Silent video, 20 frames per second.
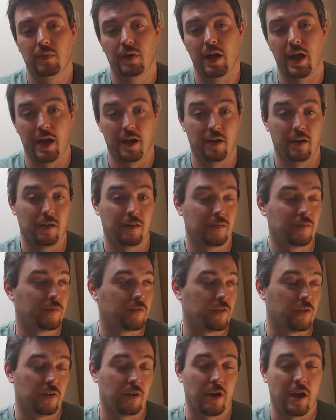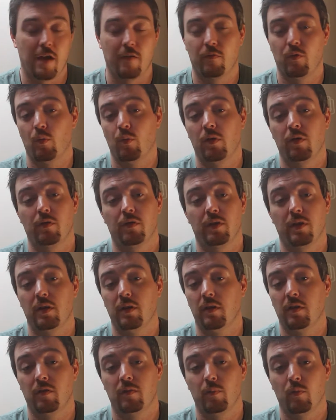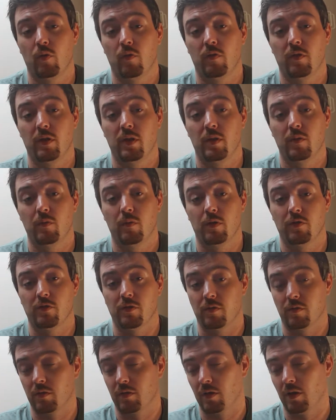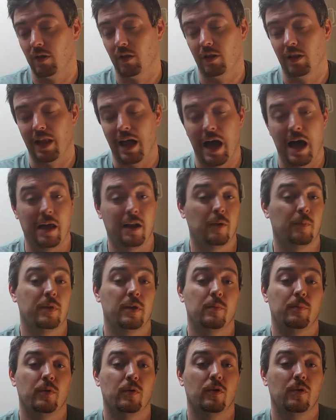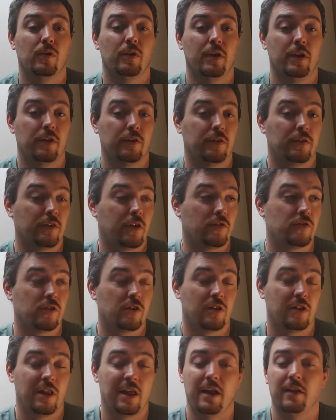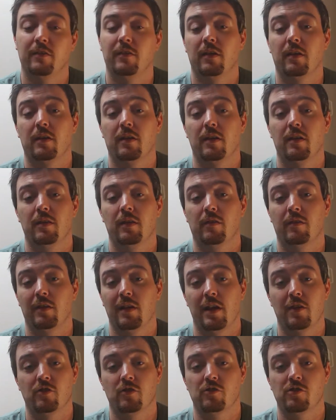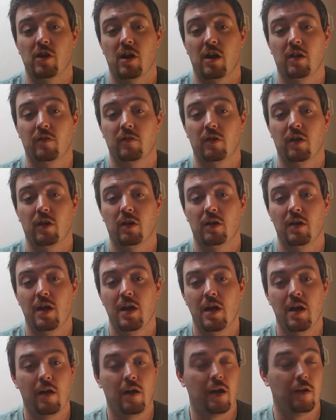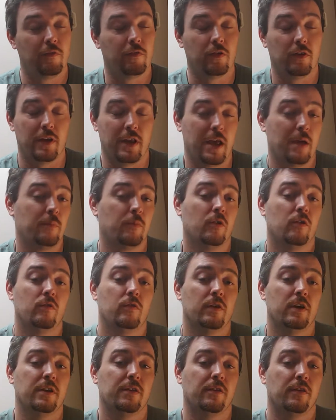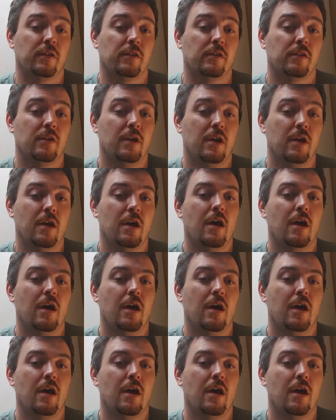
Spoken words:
And for everyone who's seen this movie, which is a lot of people, it is such a classic in the slasher genre, and for damn good reason.